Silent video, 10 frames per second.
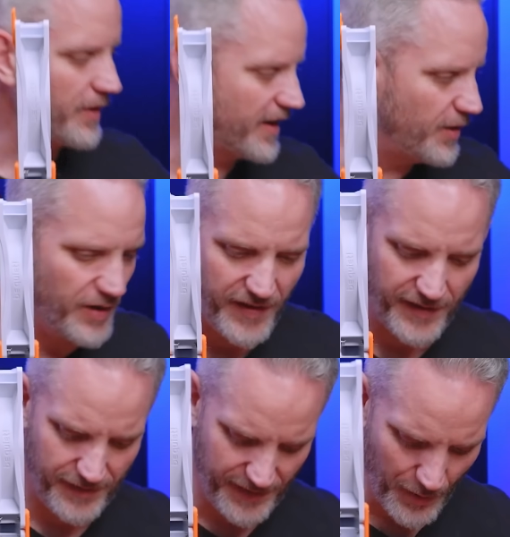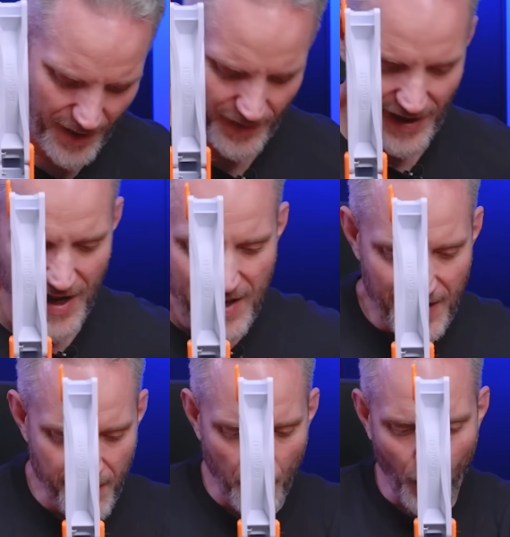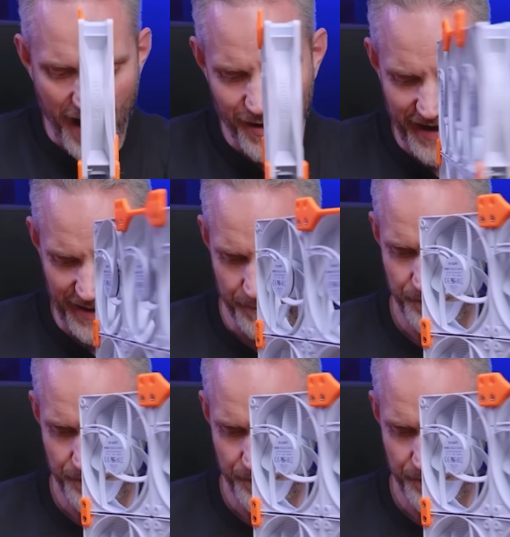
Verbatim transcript: not gonna do anything the right way. And then the wiring,